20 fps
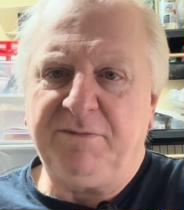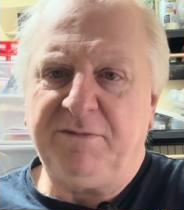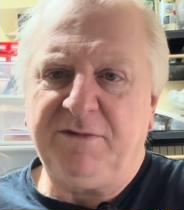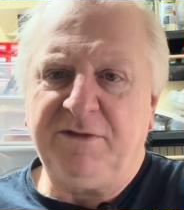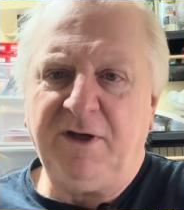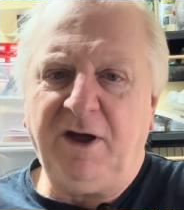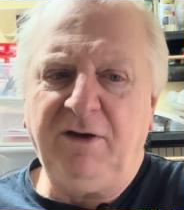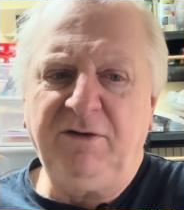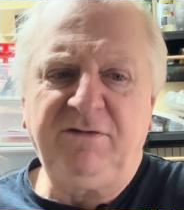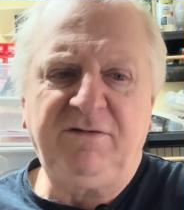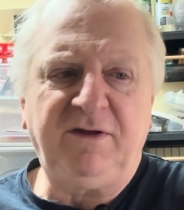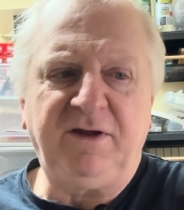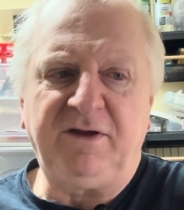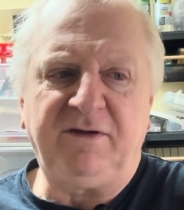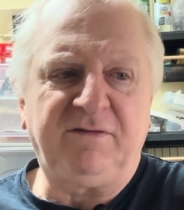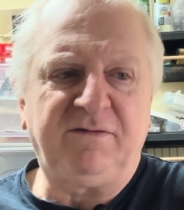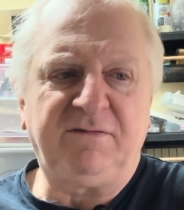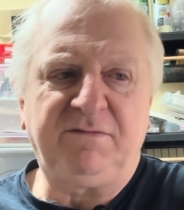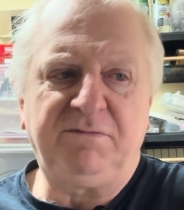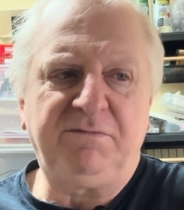those
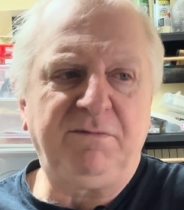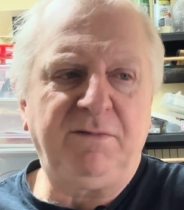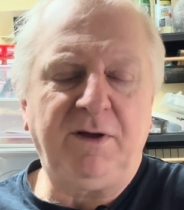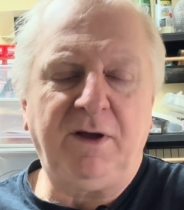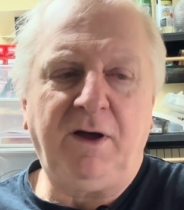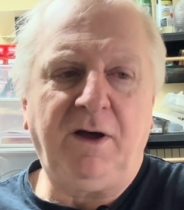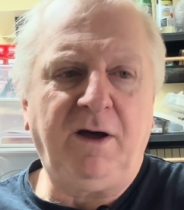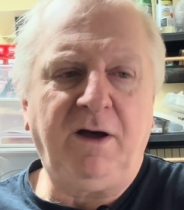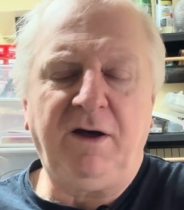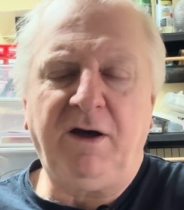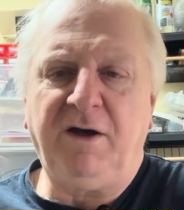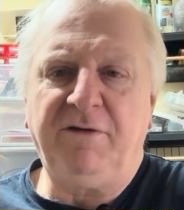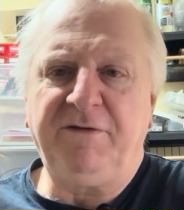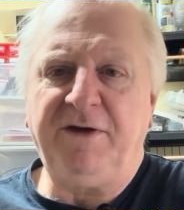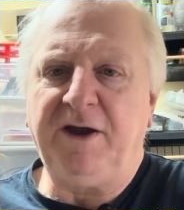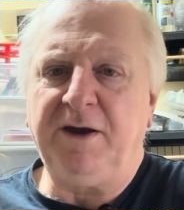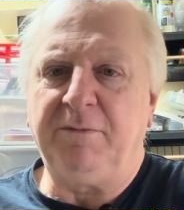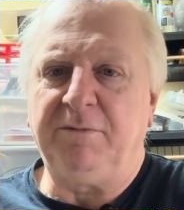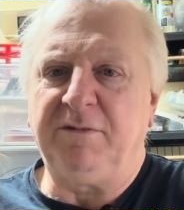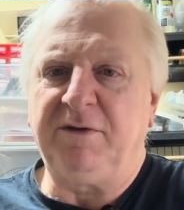things, I've
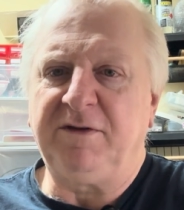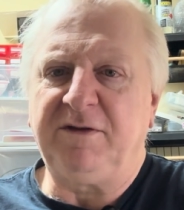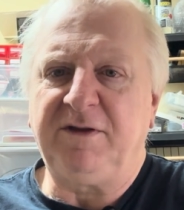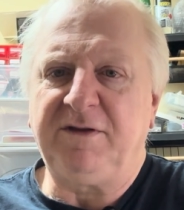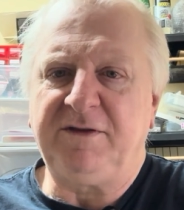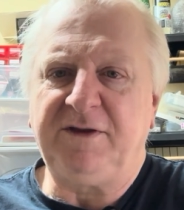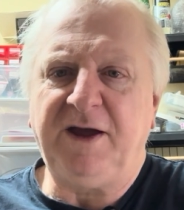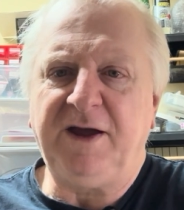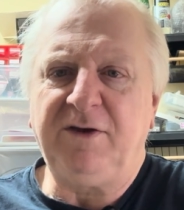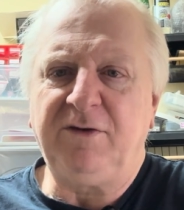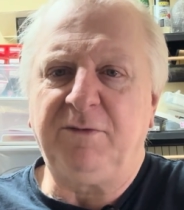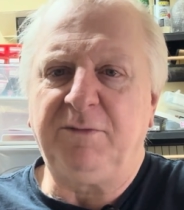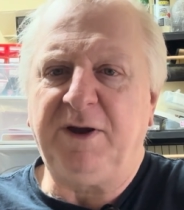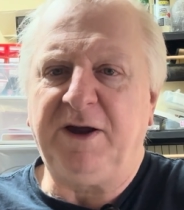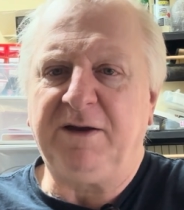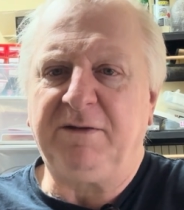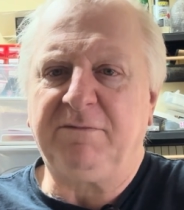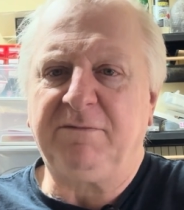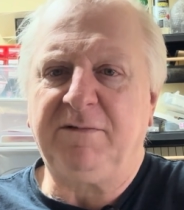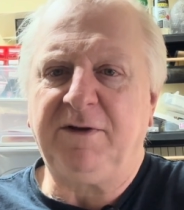had them down to about